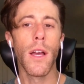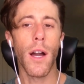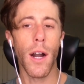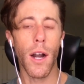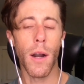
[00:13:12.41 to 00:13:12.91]

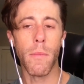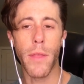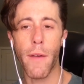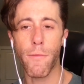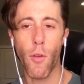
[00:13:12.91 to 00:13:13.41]

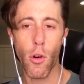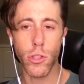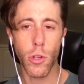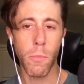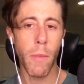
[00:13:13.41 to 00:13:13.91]
That
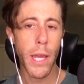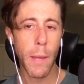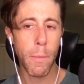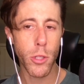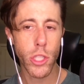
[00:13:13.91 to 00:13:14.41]
Forrester might get
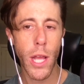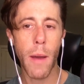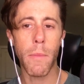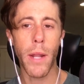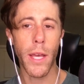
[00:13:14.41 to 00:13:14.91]
pushed down,
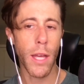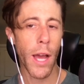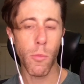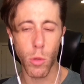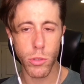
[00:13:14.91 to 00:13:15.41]
but I
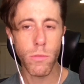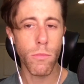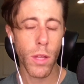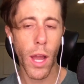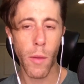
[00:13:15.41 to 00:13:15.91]

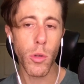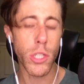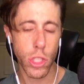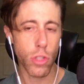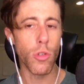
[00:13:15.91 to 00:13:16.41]
would
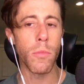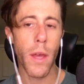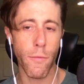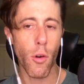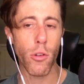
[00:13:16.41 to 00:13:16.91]
assume that
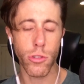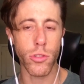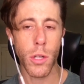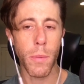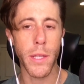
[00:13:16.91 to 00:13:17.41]
Forrester is
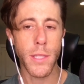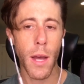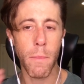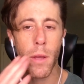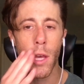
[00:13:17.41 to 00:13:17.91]
going to play
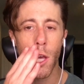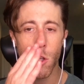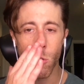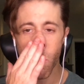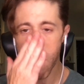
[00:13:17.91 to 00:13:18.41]
top
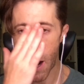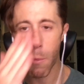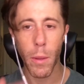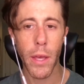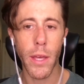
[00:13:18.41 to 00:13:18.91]
unit power
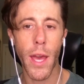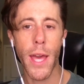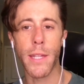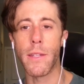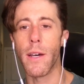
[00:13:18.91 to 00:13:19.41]
play,
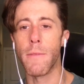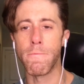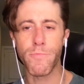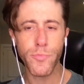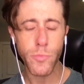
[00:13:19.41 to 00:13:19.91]
and
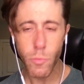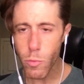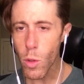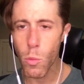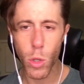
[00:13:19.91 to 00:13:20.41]

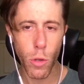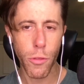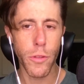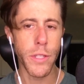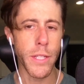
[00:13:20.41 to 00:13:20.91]
we'll go through
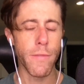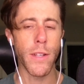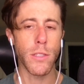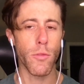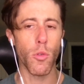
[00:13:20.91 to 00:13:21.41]
the
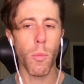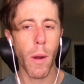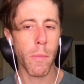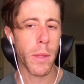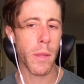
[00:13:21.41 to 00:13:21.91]
defense of who will
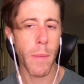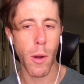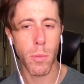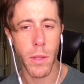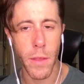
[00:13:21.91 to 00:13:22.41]
play the power
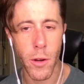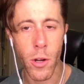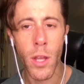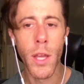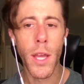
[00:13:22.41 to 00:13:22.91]
play there.
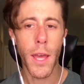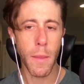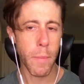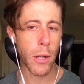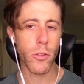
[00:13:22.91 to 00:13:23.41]
And then
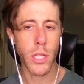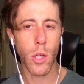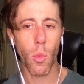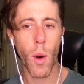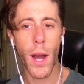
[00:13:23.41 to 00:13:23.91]
penalty kill
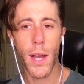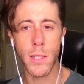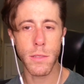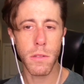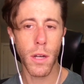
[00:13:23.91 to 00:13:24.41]
wise,
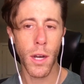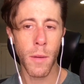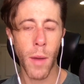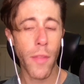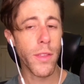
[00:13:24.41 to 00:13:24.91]

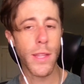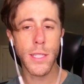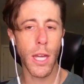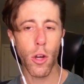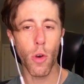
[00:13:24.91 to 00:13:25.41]
I think that's
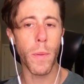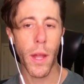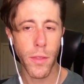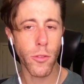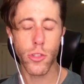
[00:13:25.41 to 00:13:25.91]
kind of open. I
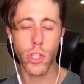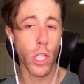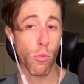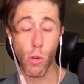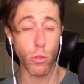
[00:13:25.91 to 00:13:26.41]
think they're just going to
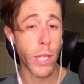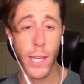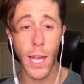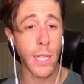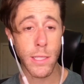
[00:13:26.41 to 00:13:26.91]
rotate
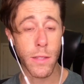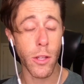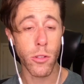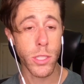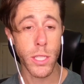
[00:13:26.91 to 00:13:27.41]
guys in there
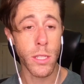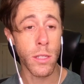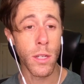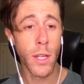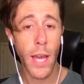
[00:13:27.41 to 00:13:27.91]
to see
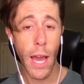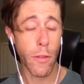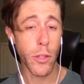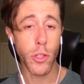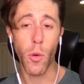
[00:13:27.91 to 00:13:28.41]
how they
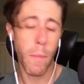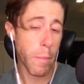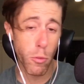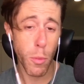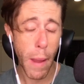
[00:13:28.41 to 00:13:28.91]
do. And maybe
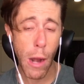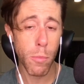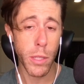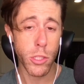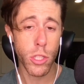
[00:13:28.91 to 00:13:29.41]
with the power
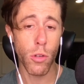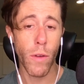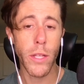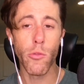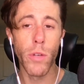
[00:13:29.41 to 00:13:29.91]
play too, right?
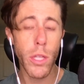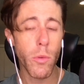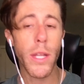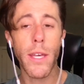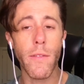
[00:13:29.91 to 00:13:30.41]
You really want to
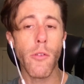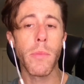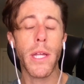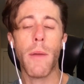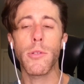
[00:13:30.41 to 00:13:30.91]
give
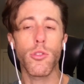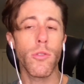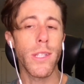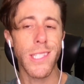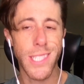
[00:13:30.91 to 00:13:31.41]
everybody
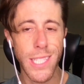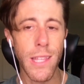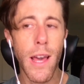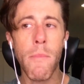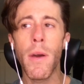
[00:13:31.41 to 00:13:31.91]
opportunity to see
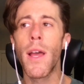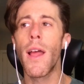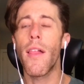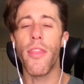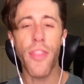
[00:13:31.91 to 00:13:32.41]
them.
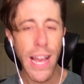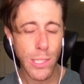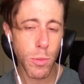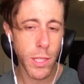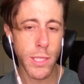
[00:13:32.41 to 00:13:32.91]
That's
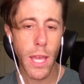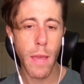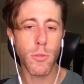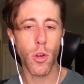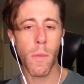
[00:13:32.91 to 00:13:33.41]
what these
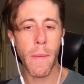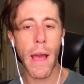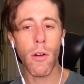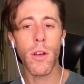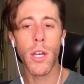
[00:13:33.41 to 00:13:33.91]
games are
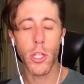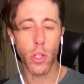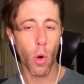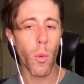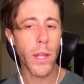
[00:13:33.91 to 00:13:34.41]
about. You
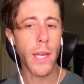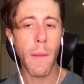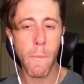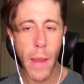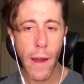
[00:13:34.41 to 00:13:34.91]
don't want to get
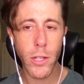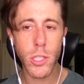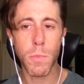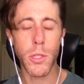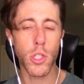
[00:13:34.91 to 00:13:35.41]
embarrassed,
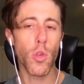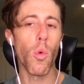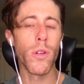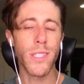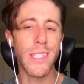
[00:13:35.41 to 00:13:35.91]
but the score
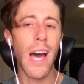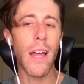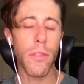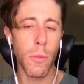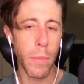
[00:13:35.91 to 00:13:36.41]
is not
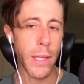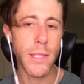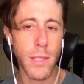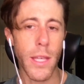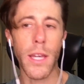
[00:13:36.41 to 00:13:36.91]
the biggest
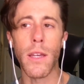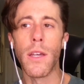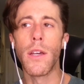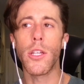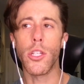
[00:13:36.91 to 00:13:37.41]
thing.
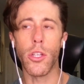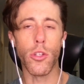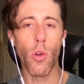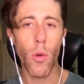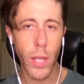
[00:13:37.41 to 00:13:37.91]
You
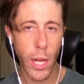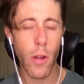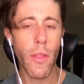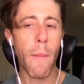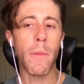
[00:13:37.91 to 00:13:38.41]
don't care
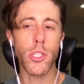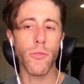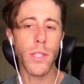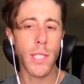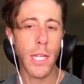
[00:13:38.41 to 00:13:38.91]
that much if
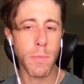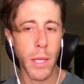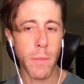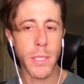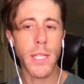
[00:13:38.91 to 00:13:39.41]
these guys make a
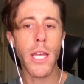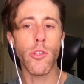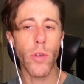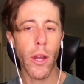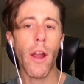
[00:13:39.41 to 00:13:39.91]
mistake. You
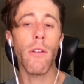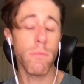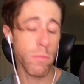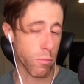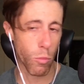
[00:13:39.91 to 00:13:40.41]
care
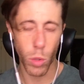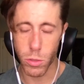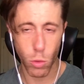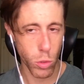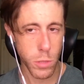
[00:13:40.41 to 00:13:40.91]
what
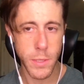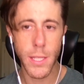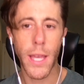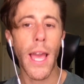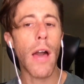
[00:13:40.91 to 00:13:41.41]
Torts have been
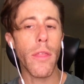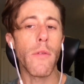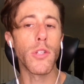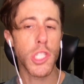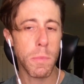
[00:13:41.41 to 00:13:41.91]
saying, how they
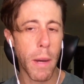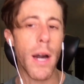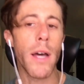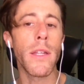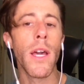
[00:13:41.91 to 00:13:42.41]

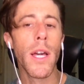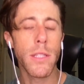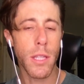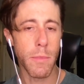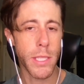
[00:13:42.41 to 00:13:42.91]
respond
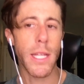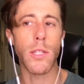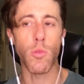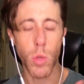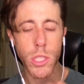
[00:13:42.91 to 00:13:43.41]
to the mistakes.
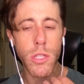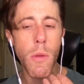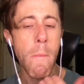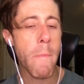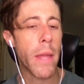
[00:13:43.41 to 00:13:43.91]
What's their
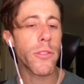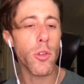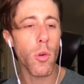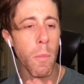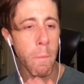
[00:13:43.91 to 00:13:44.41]

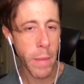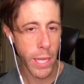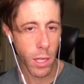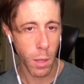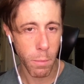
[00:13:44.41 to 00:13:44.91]
mental
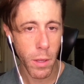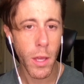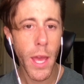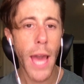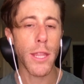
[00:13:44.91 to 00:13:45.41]
makeup
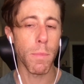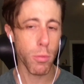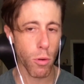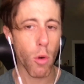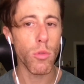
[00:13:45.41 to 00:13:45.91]
at the
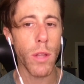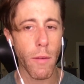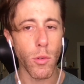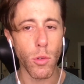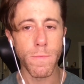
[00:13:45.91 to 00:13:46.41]
pro
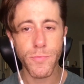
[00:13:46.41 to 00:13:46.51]
level?